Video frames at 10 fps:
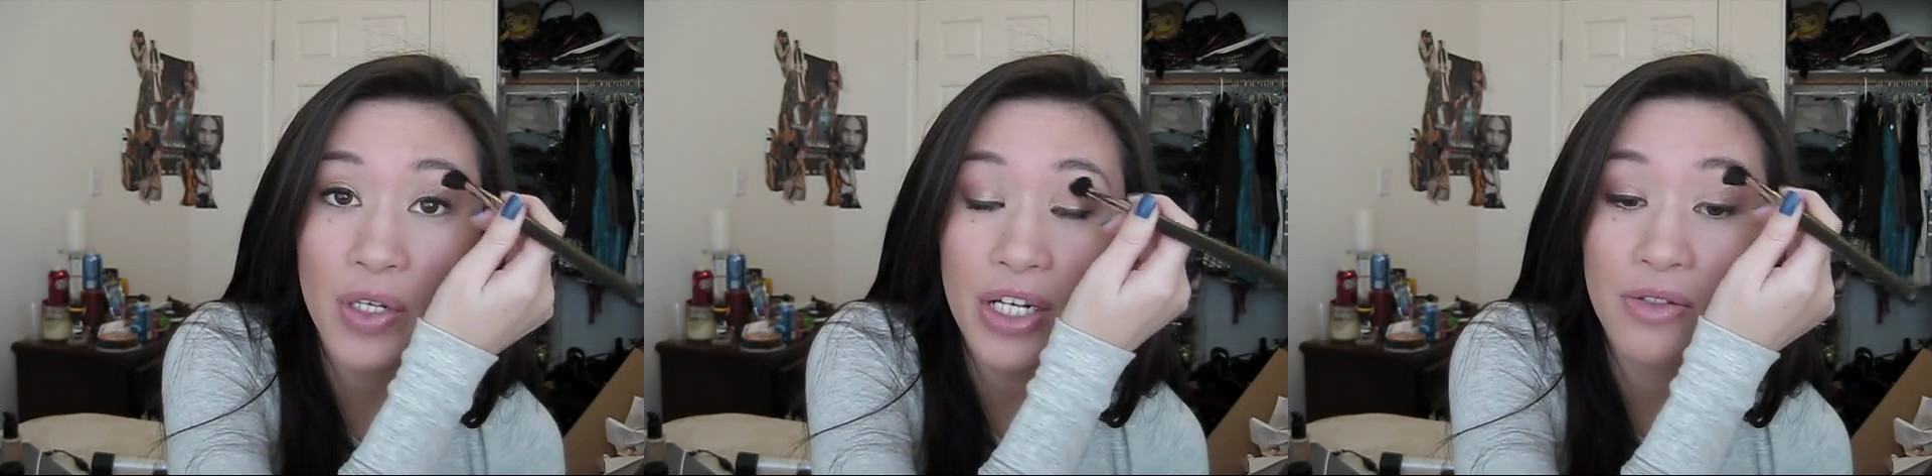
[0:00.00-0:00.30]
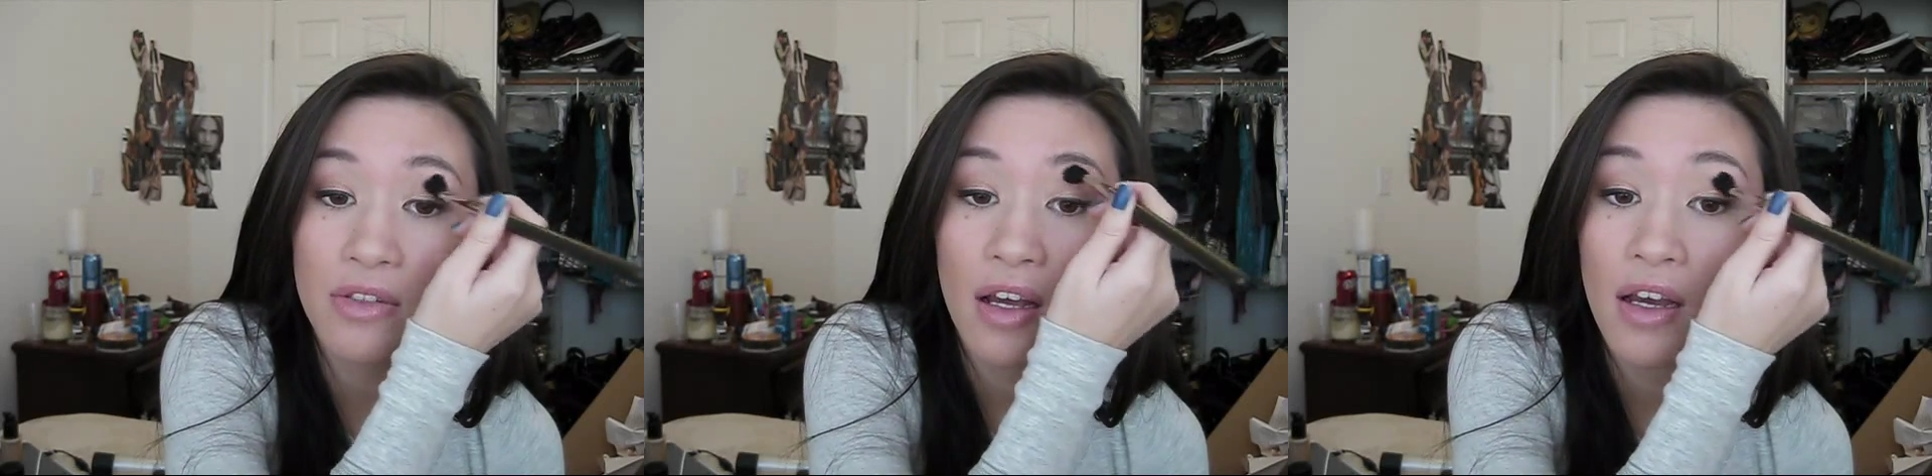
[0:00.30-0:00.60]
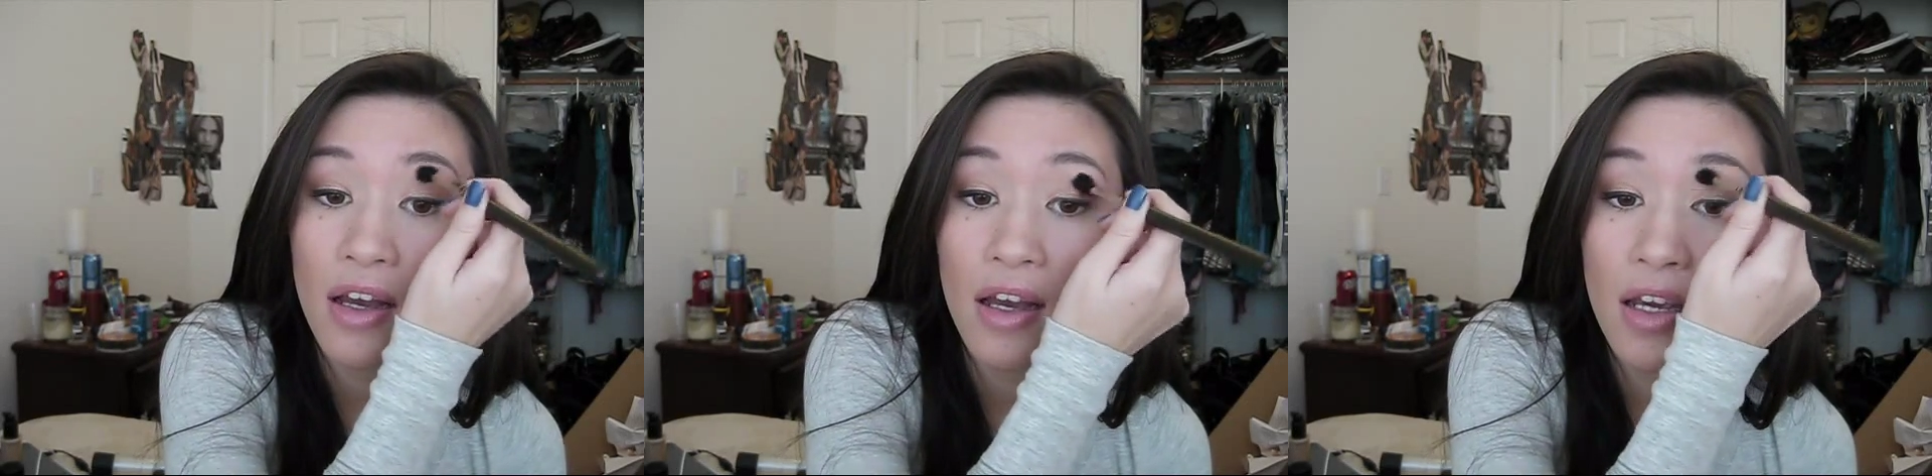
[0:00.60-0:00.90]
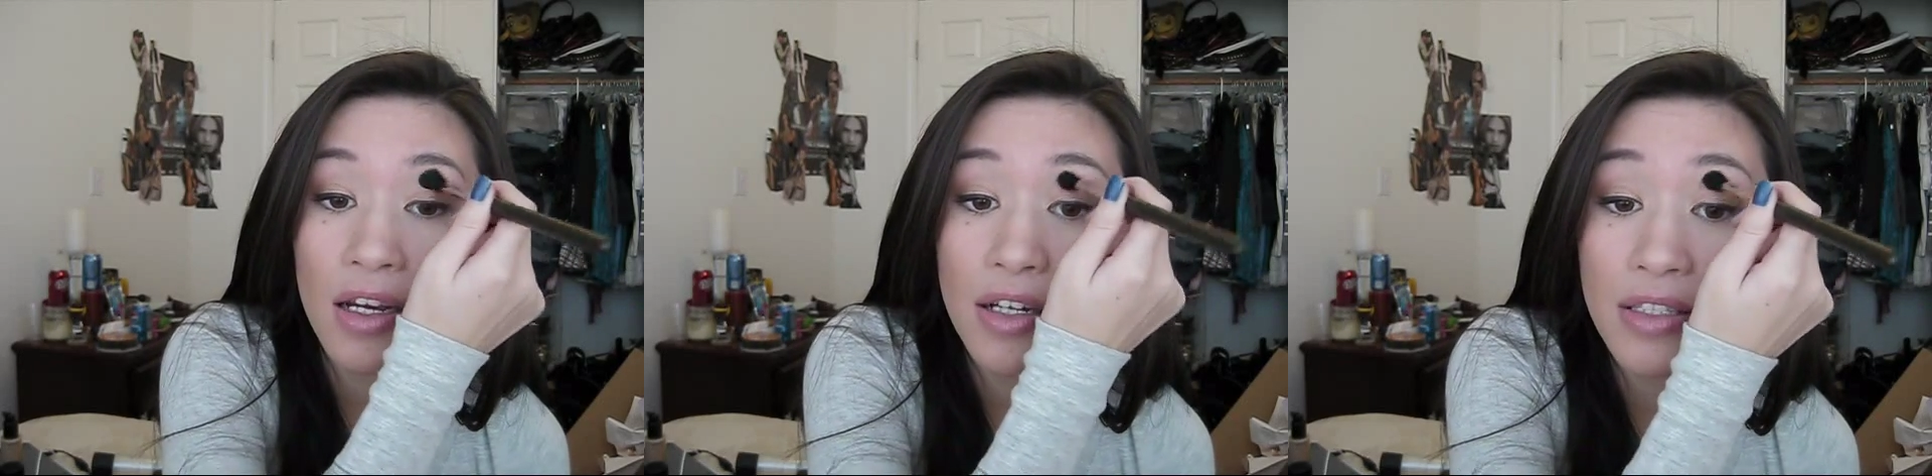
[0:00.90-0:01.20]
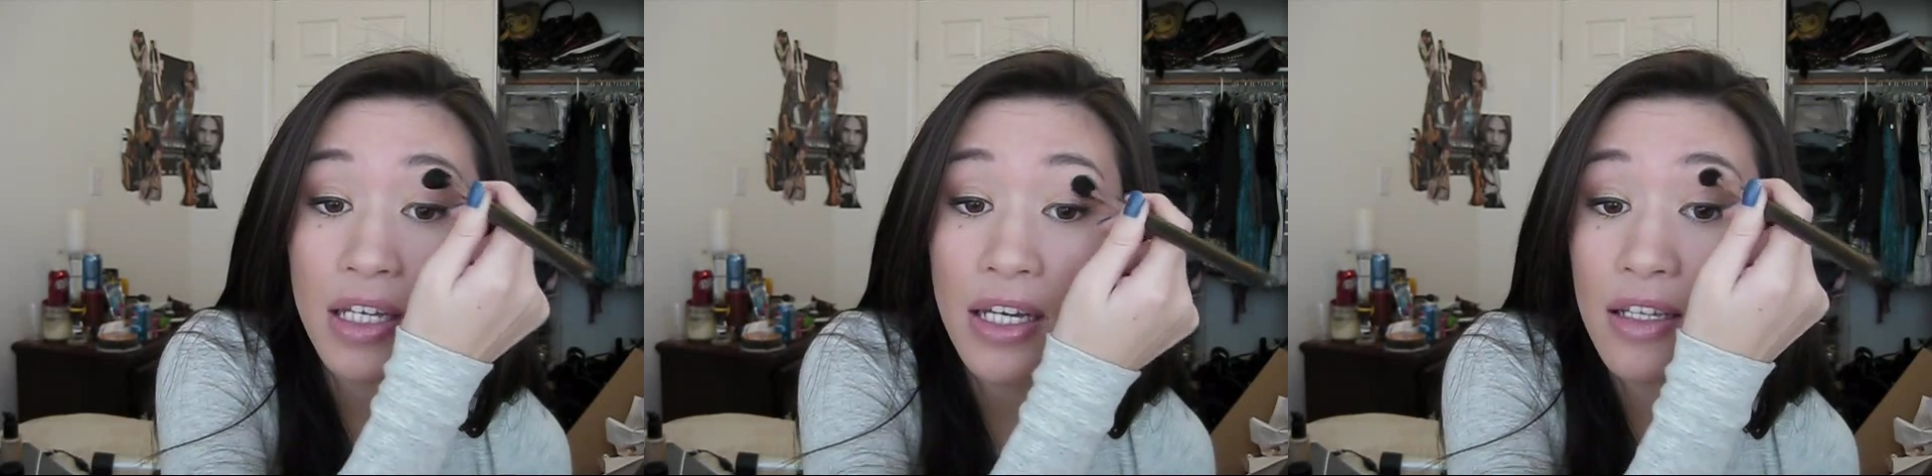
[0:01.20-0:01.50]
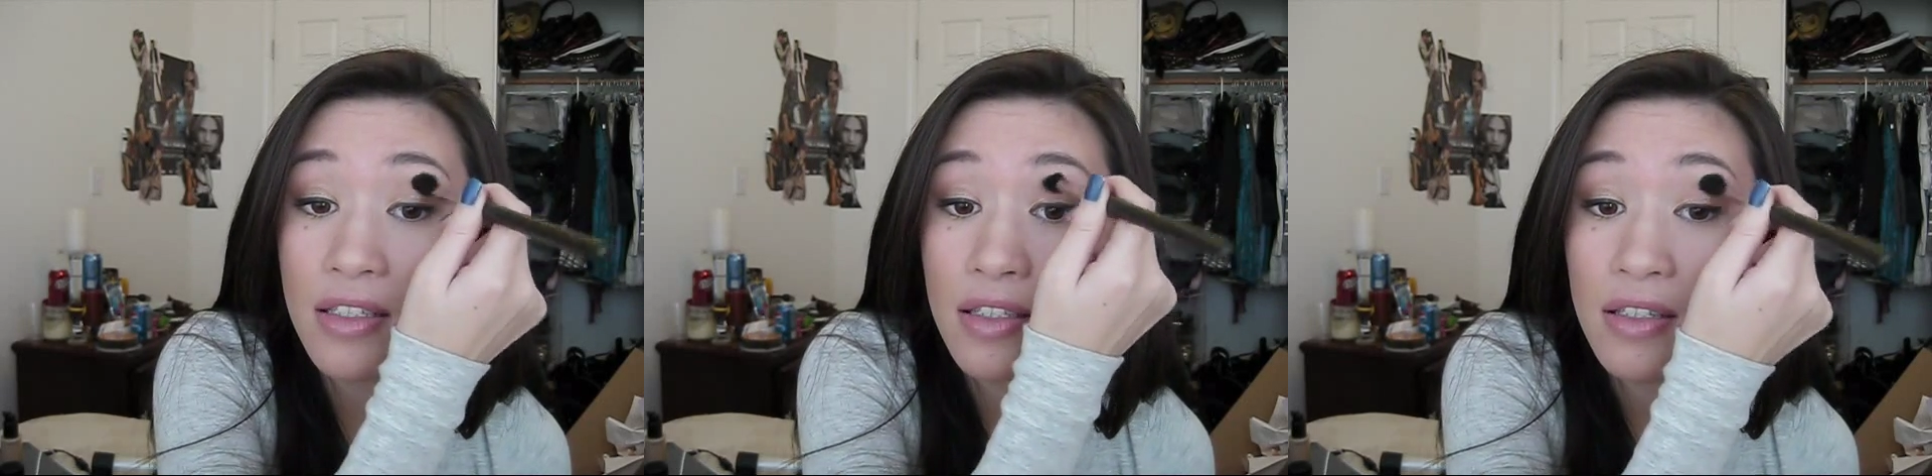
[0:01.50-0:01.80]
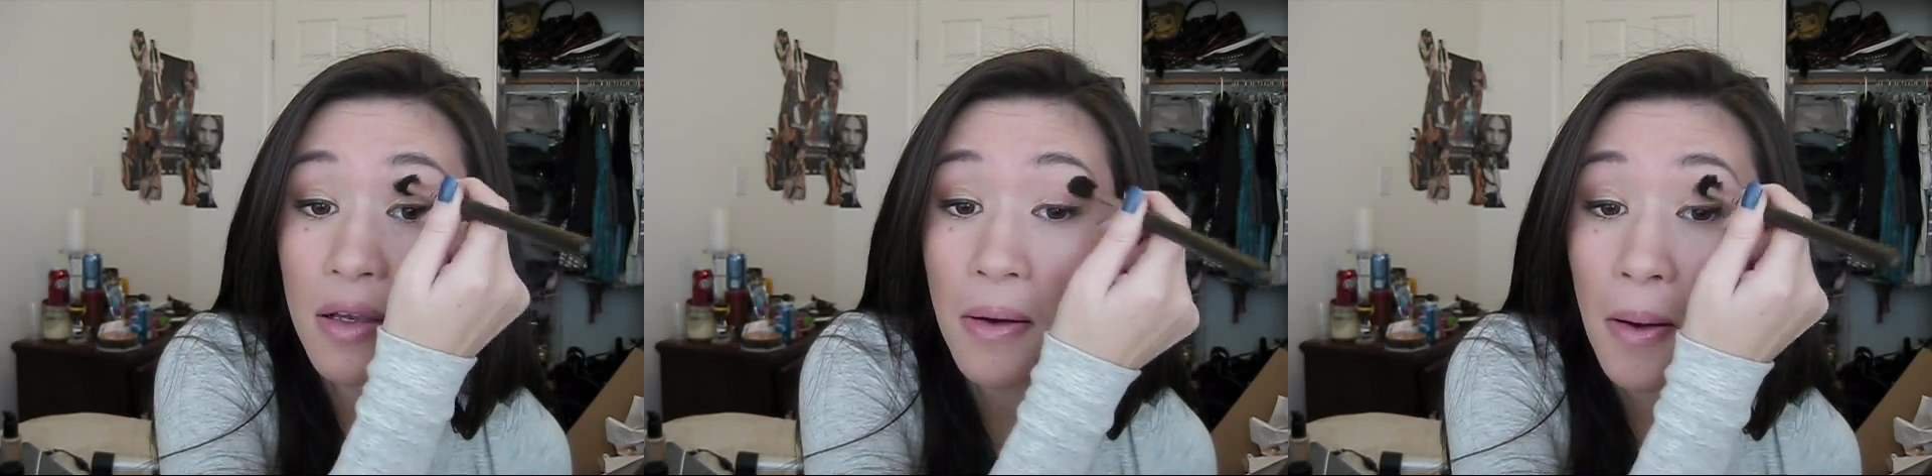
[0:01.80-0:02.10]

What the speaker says: don't. Here's this.